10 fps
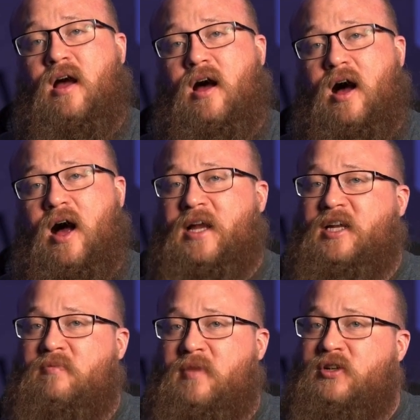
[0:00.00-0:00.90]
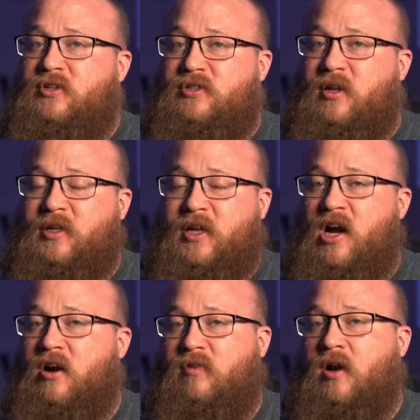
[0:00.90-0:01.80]
I can measure something
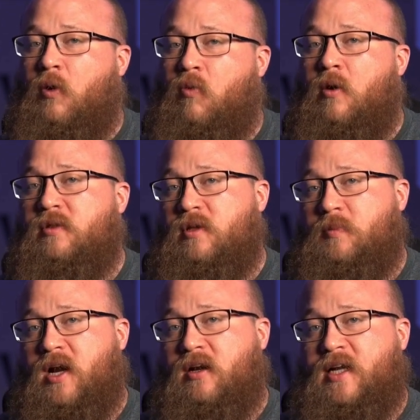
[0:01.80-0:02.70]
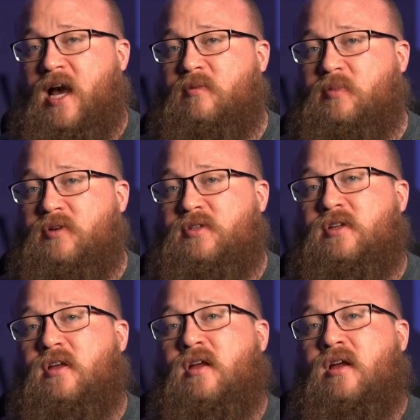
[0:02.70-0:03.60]
however I want with a pair of calipers.
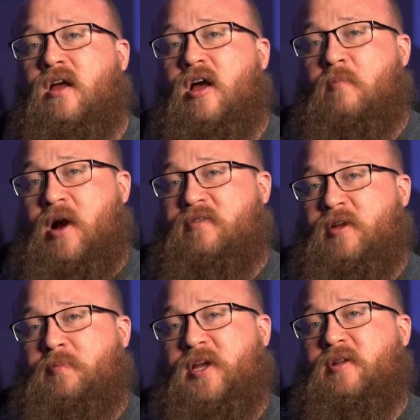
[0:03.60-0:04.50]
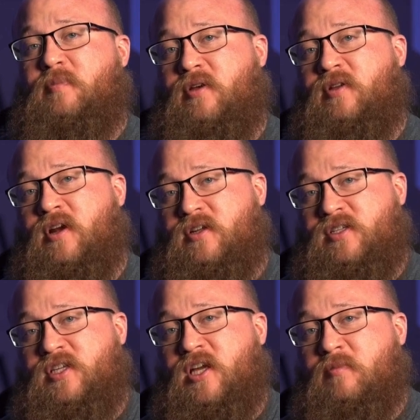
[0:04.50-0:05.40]
My repeatability on a
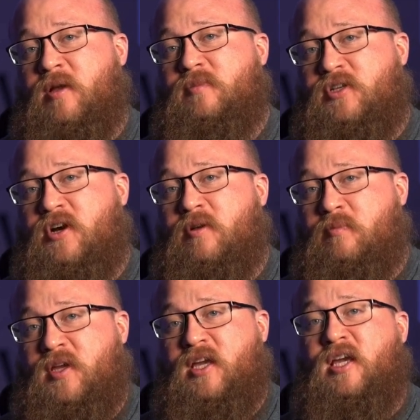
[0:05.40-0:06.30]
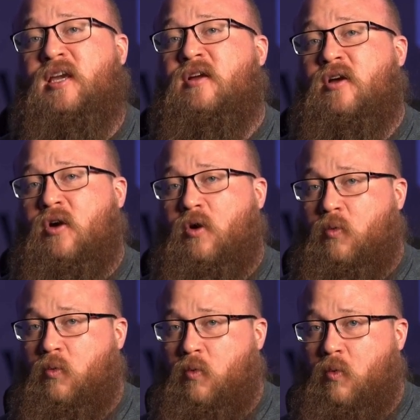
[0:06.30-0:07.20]
CMM is gonna be
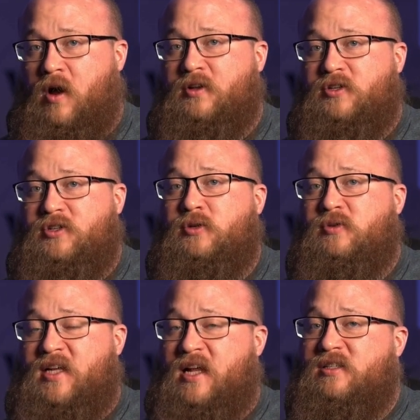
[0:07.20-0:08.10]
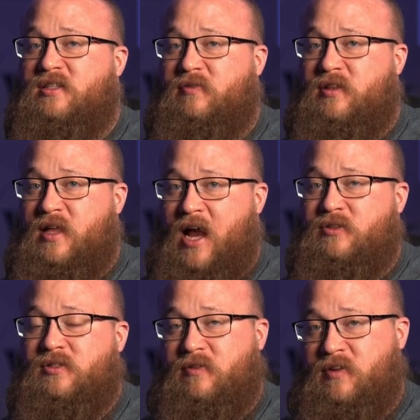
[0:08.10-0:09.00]
1 to 2/10 of a
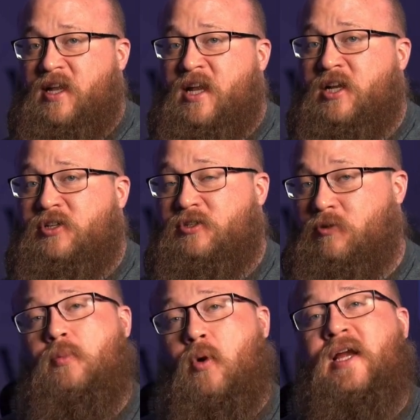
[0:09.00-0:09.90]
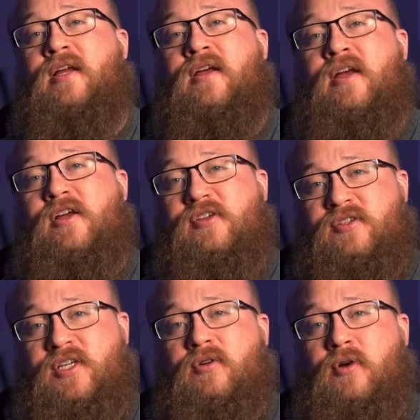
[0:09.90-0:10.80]
thousandth of an inch, so
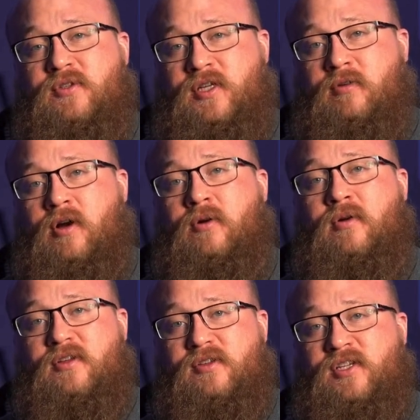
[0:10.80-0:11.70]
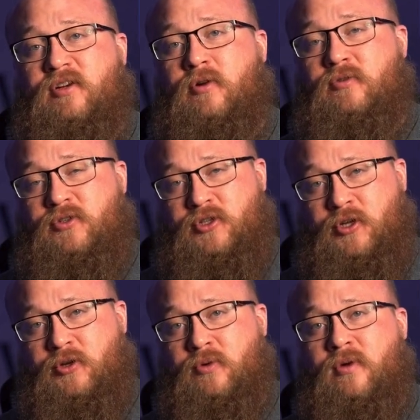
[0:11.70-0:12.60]

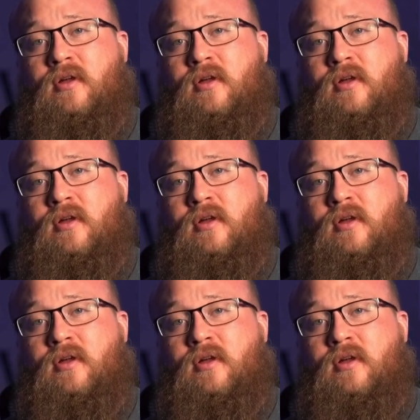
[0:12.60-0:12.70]
0.0002